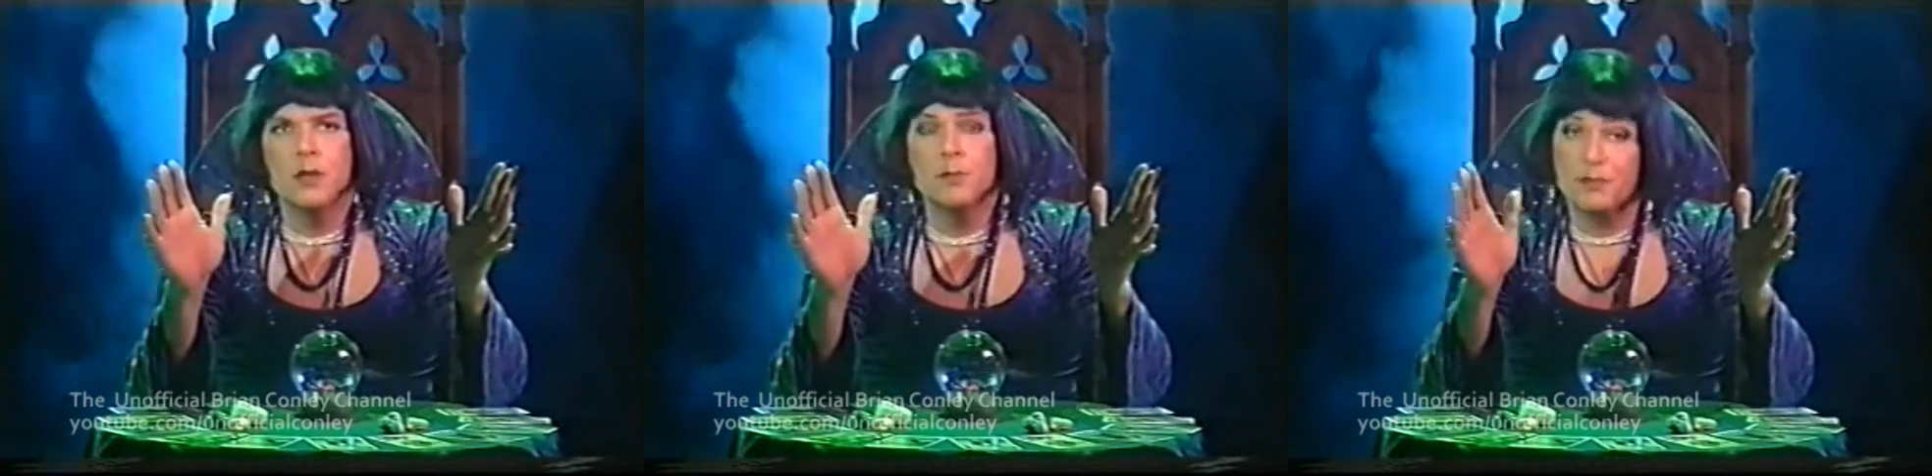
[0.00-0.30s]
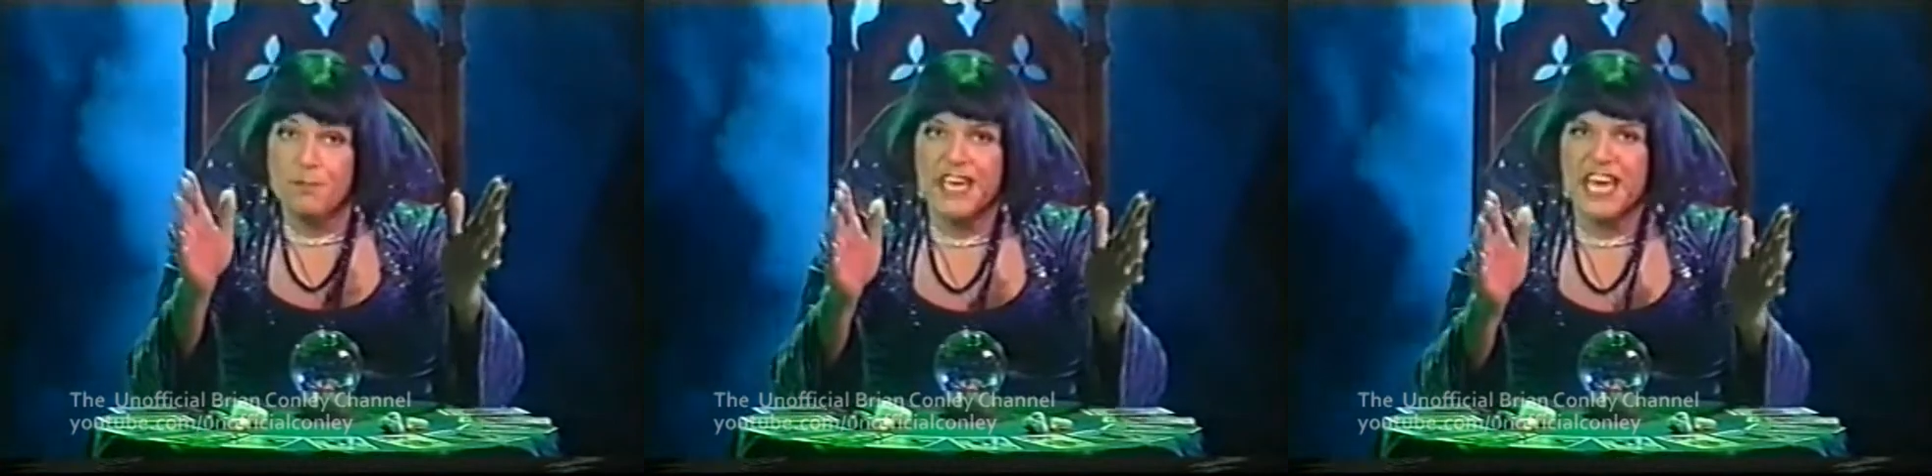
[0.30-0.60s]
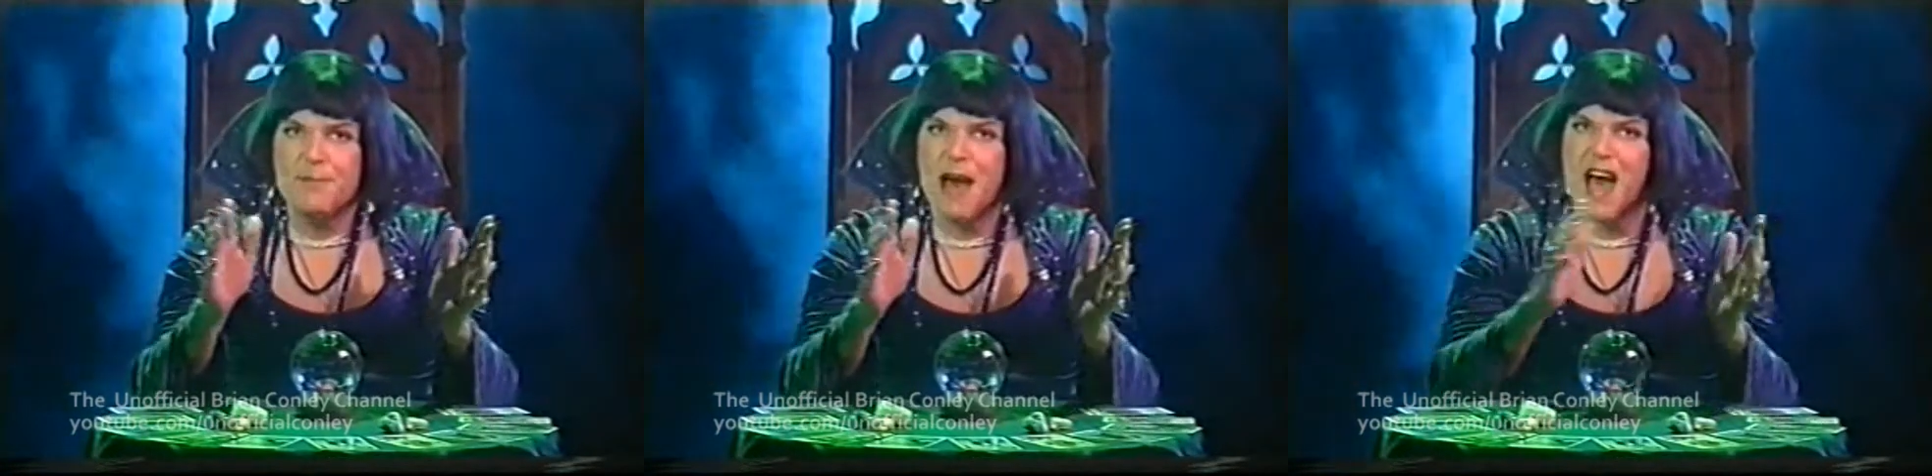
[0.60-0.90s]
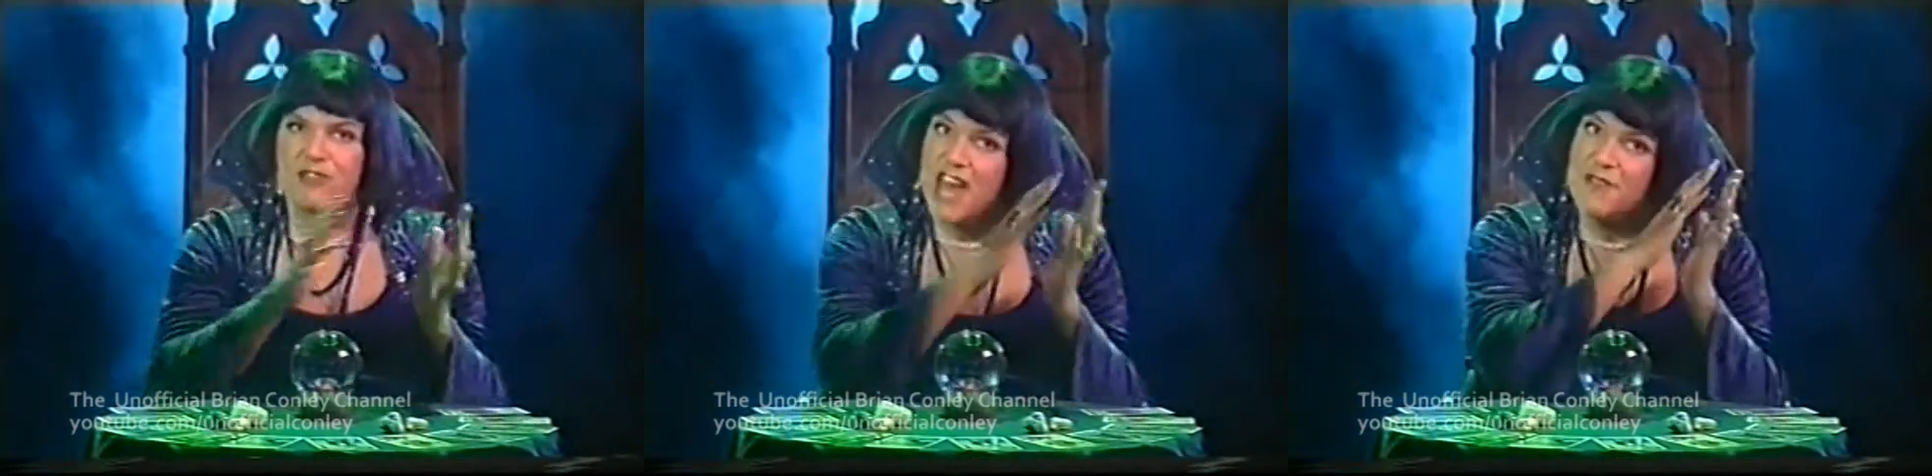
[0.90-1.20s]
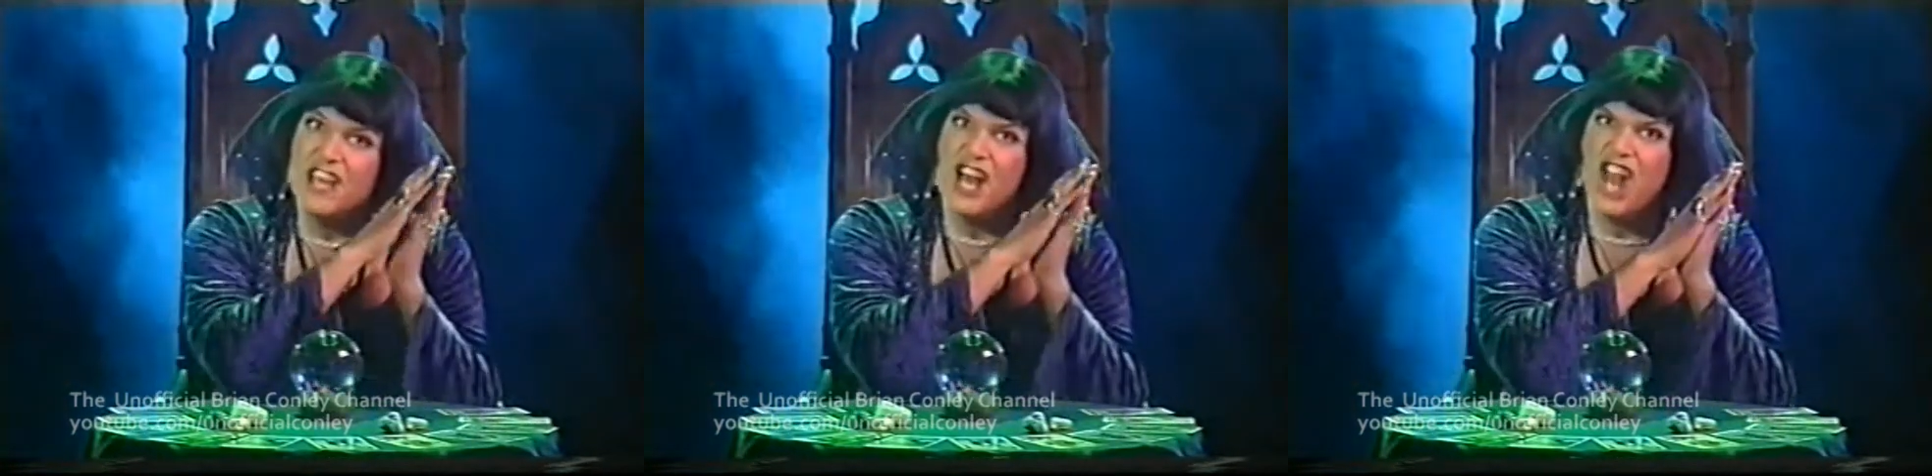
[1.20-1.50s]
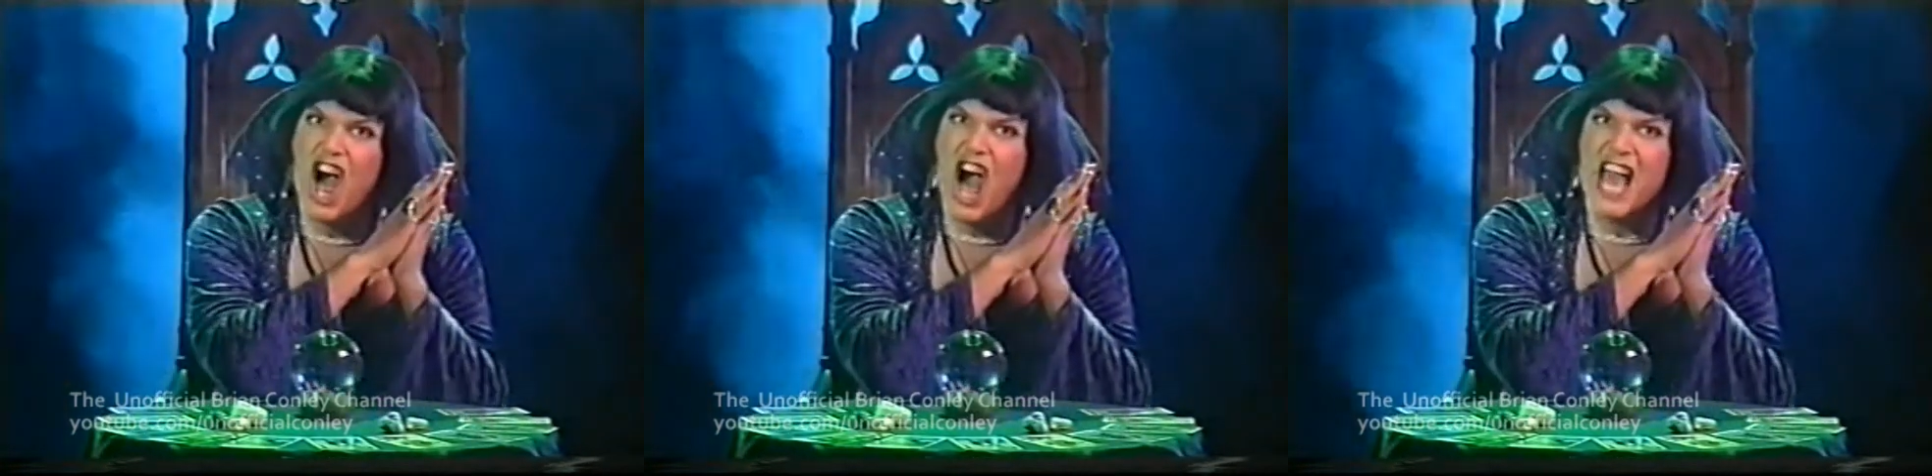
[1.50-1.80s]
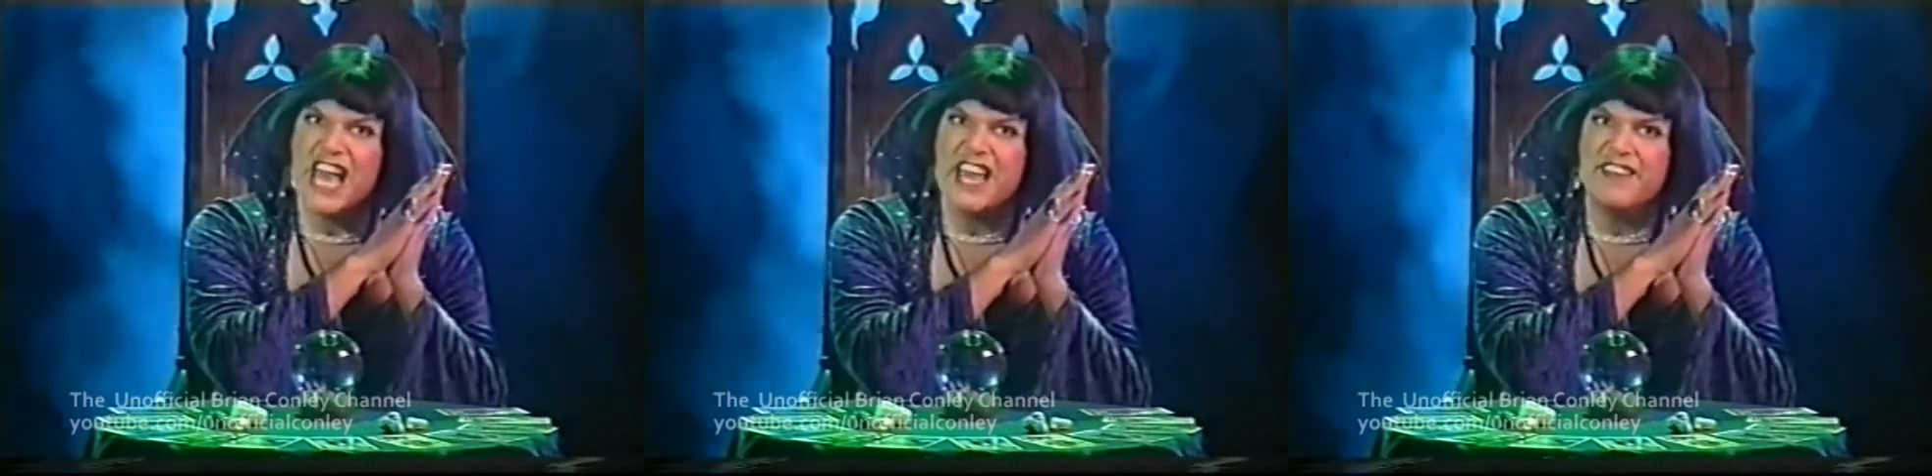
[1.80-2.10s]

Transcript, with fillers: but Mickey Mouse having a lie.